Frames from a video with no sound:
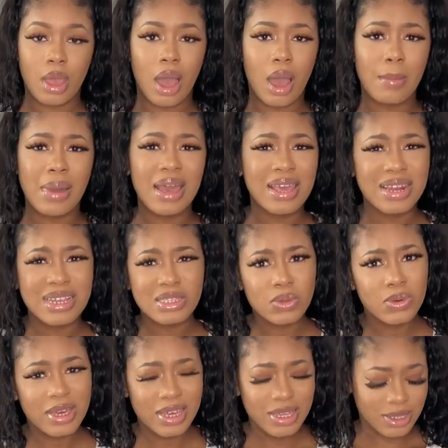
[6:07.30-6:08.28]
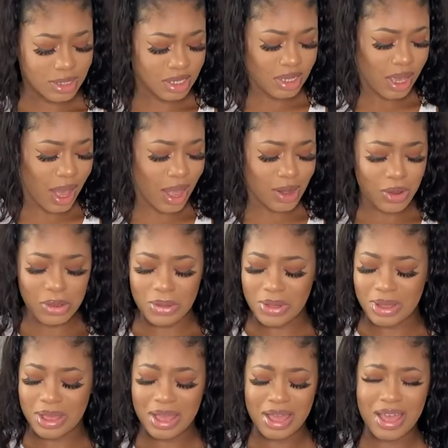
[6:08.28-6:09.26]
Am I a little kid?
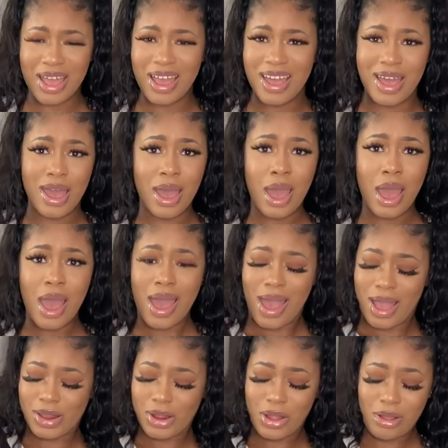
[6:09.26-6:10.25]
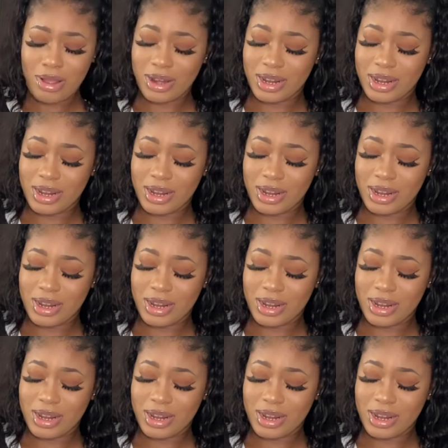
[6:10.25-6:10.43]
I don't